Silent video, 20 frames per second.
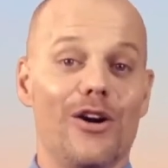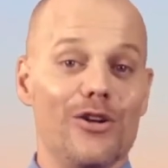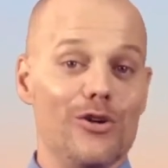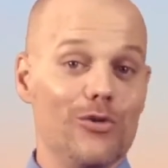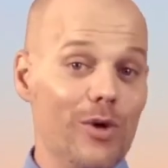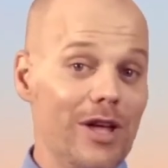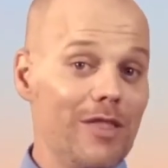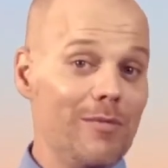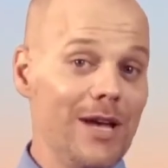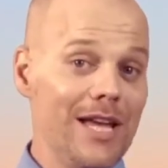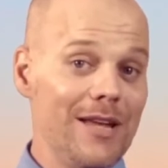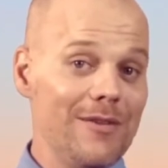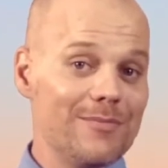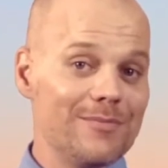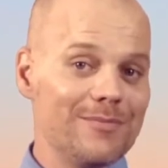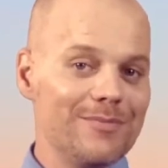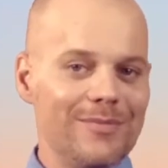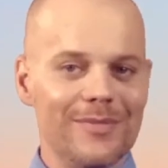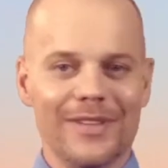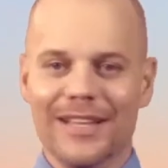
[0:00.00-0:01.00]
Are you with me?
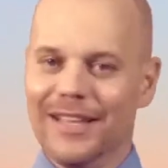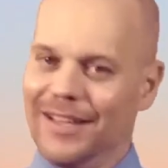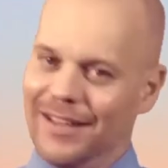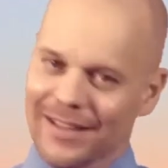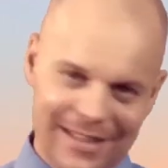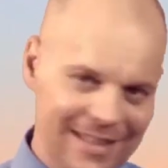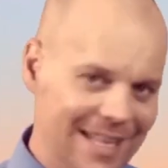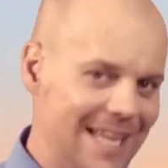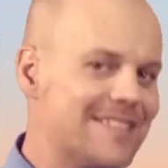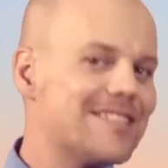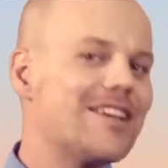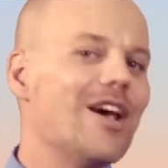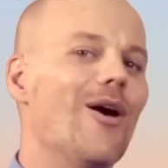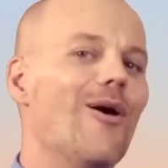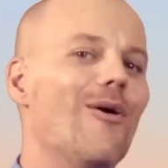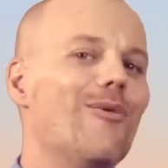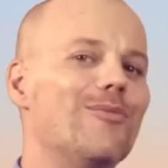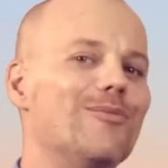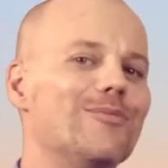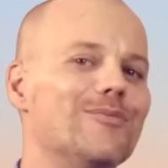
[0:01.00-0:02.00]
Let's
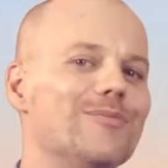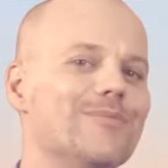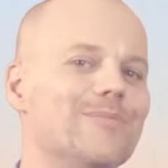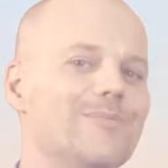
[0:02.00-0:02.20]
go!